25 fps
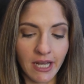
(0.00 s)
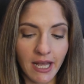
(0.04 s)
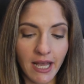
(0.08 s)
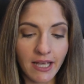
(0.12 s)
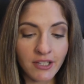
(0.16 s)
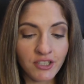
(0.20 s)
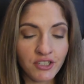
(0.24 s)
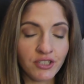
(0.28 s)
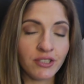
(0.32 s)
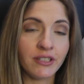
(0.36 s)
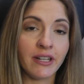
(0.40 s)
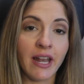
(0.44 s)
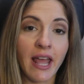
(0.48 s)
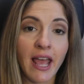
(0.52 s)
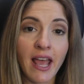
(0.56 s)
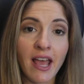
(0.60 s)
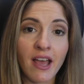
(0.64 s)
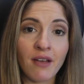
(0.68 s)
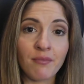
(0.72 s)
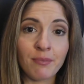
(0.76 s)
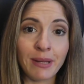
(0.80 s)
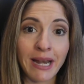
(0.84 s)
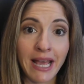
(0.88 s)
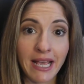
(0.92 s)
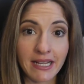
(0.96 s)
I shouldn't
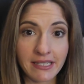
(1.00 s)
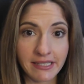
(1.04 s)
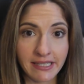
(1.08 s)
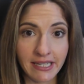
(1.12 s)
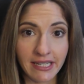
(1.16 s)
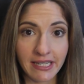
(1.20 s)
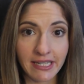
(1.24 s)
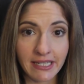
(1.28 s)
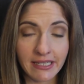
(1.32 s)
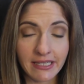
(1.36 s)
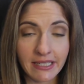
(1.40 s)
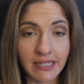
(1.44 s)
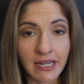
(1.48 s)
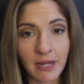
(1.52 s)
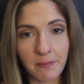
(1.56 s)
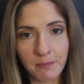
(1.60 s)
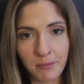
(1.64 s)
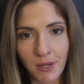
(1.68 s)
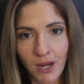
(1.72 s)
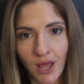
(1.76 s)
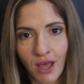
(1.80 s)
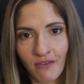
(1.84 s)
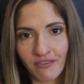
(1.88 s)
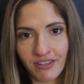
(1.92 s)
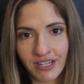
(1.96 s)
have, but I did and
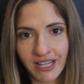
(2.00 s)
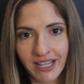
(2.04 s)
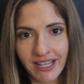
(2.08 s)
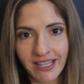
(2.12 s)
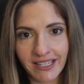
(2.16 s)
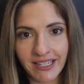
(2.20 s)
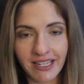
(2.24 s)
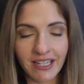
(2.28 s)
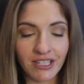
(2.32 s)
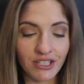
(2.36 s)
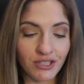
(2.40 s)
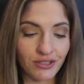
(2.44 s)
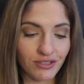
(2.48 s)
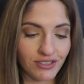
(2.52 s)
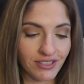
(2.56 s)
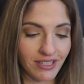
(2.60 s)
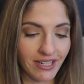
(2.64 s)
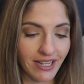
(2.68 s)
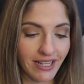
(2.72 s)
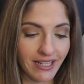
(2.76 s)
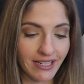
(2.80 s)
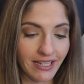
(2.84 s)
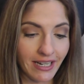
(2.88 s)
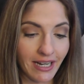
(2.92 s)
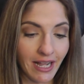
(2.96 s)
I'm loving it and using
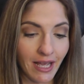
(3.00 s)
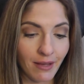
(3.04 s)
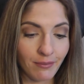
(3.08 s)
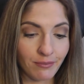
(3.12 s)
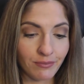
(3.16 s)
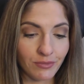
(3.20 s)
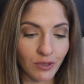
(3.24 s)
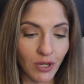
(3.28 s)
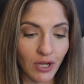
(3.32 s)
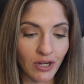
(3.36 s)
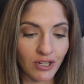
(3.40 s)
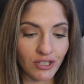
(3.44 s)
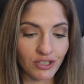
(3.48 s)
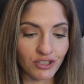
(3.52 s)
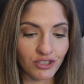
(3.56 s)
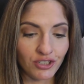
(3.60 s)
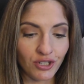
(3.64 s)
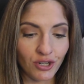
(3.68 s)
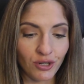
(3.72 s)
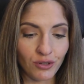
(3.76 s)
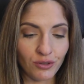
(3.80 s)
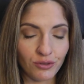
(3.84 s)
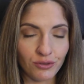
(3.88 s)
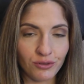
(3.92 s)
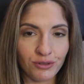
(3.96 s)
it and I'm gonna
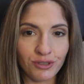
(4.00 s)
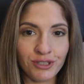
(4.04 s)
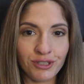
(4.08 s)
show